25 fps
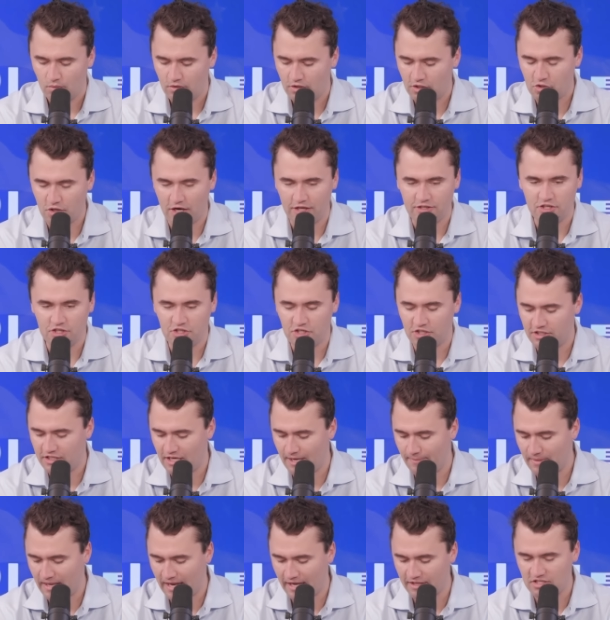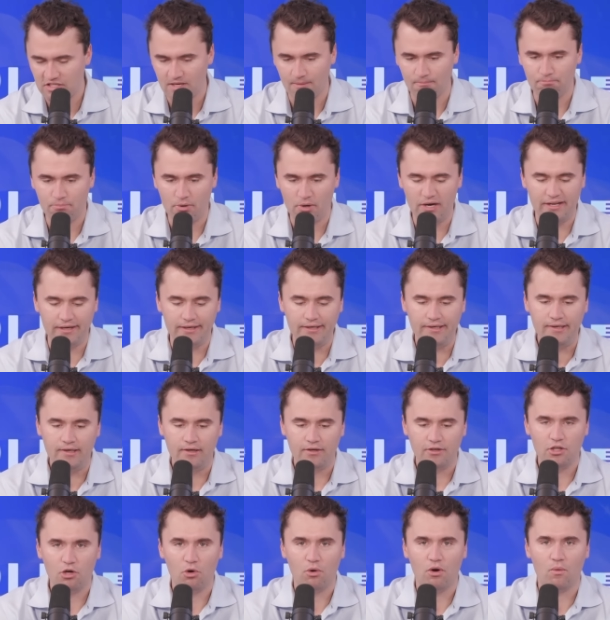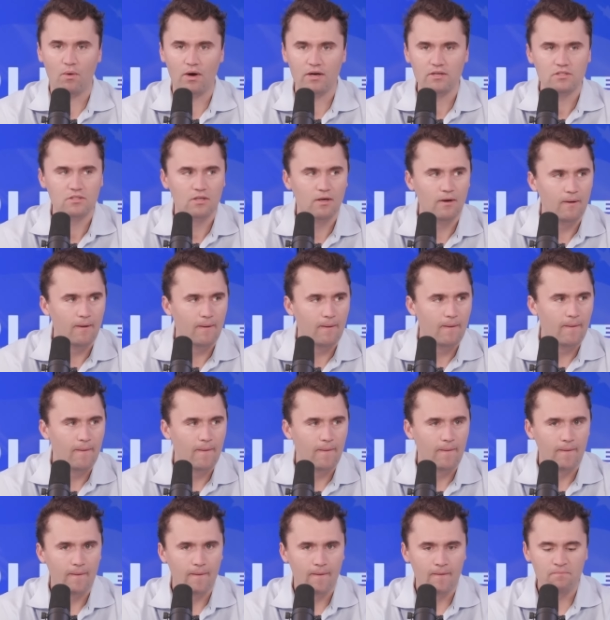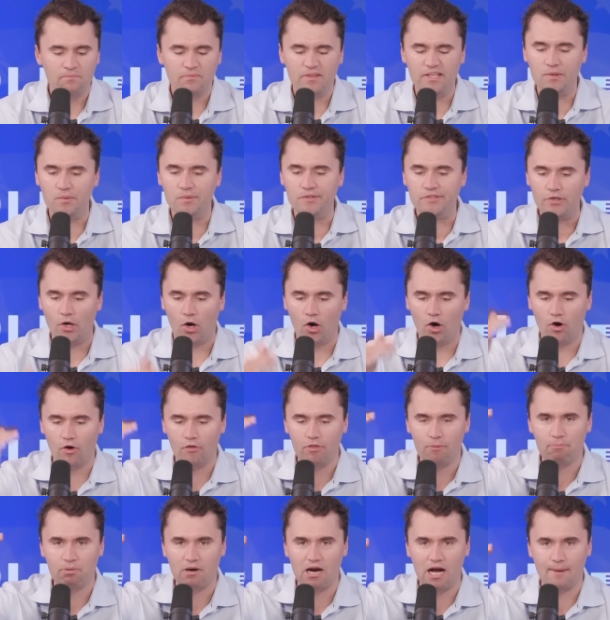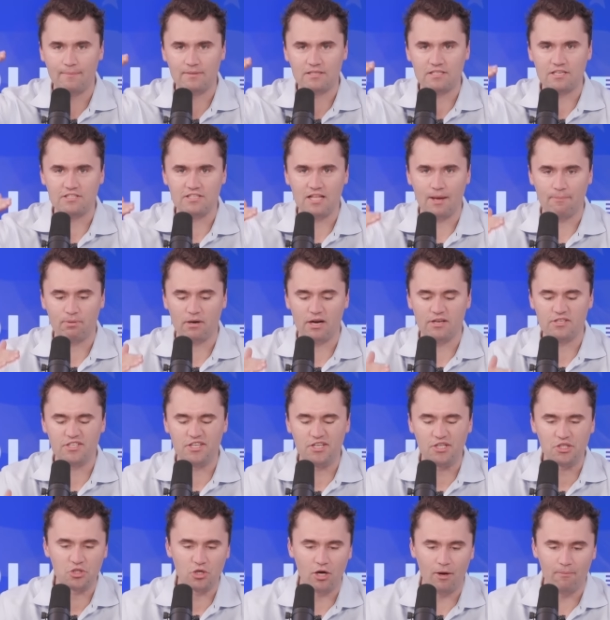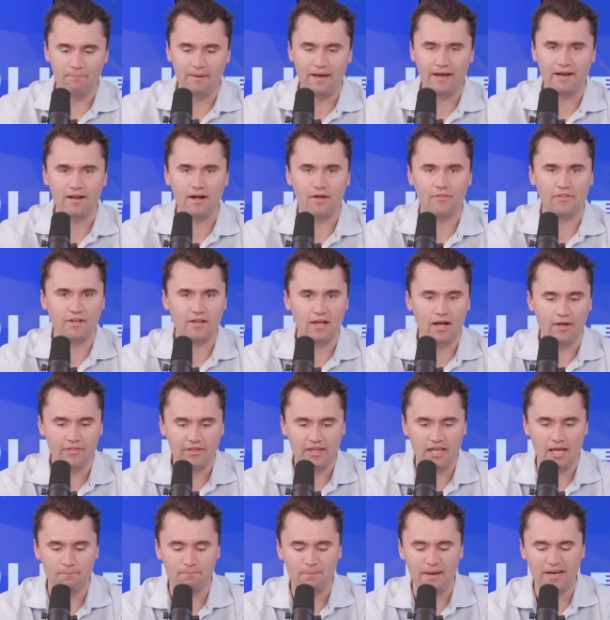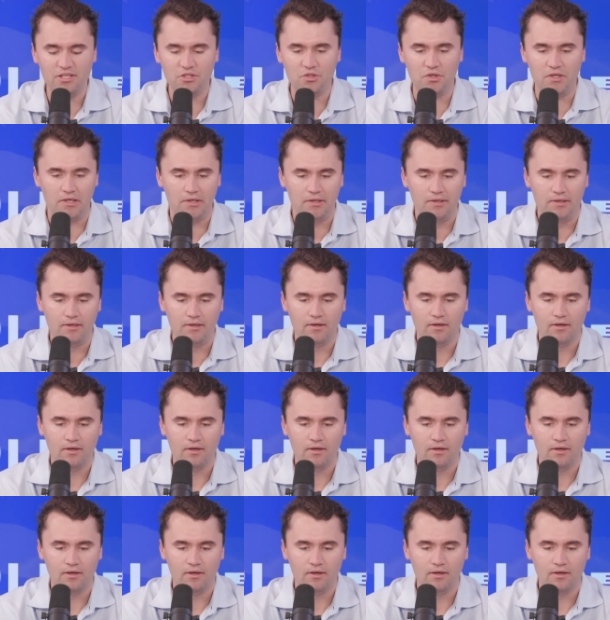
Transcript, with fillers: with the transition team, they had something printed. You know what it was? It was all the promises that President Trump made on the, on the campaign trail.